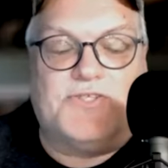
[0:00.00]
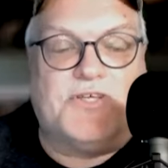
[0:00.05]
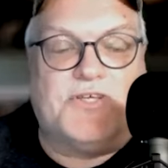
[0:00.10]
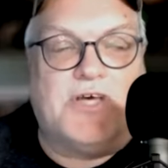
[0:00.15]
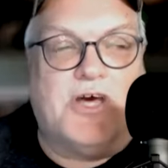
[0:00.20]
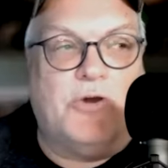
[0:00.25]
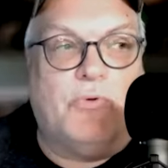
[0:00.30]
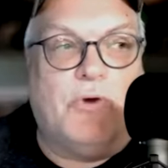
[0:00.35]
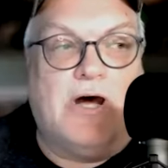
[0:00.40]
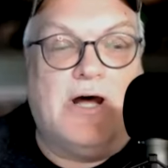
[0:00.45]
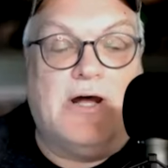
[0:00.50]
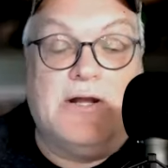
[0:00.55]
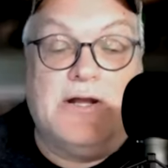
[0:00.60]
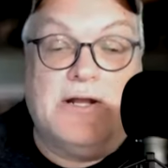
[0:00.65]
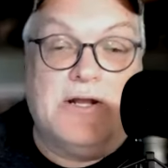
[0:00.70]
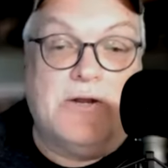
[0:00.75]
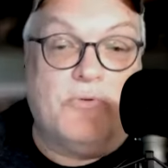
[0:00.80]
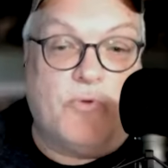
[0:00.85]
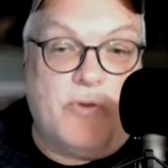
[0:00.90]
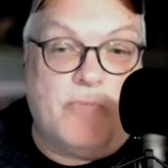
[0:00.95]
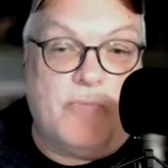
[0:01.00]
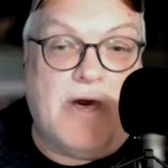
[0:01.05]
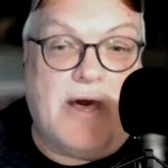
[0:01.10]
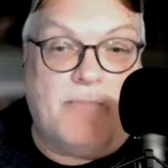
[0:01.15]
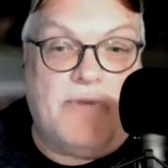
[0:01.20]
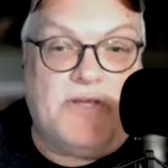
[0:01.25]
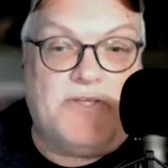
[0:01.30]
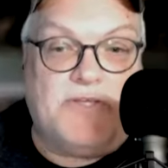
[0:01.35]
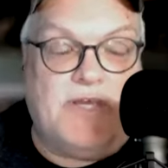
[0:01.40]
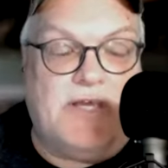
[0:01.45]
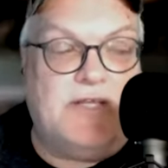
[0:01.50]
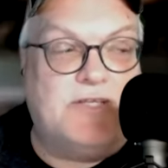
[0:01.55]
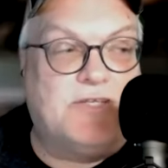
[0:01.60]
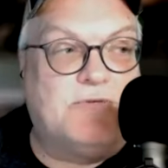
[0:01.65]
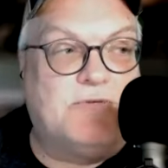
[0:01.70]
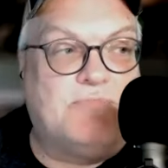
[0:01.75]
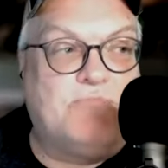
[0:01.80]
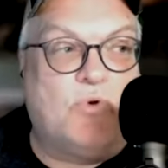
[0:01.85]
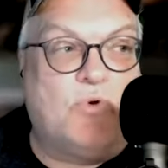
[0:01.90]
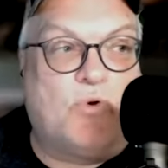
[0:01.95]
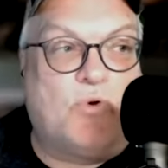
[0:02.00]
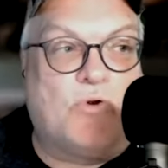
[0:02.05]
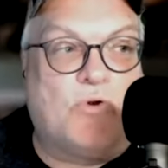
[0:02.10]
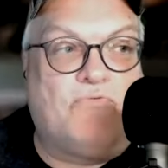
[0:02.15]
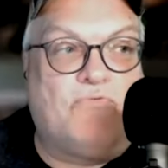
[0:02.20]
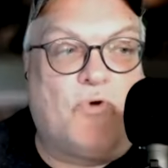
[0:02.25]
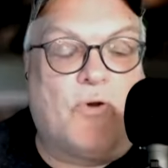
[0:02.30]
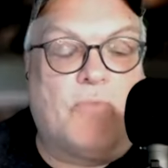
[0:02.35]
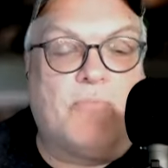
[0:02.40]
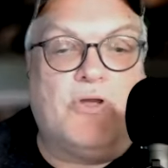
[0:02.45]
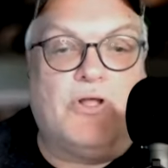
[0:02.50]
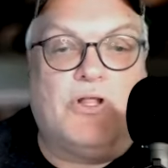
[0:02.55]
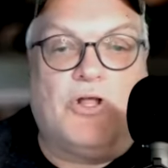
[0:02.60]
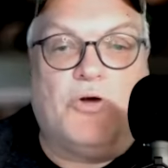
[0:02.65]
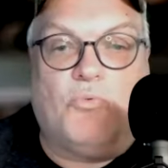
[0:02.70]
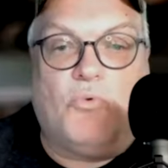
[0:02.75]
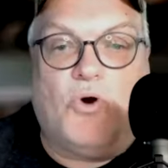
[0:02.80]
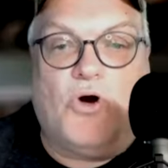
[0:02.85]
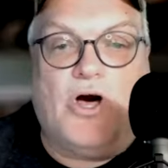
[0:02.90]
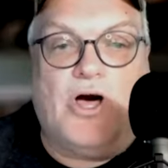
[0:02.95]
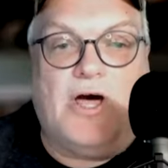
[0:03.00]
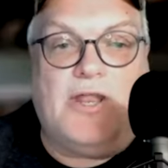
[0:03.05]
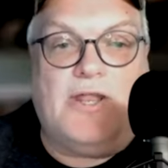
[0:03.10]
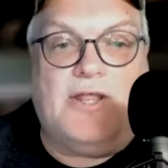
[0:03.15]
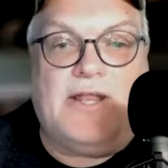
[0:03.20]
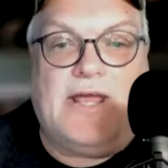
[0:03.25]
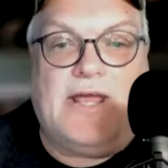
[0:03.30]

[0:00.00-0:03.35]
So uh, we might be seeing some more Formula One and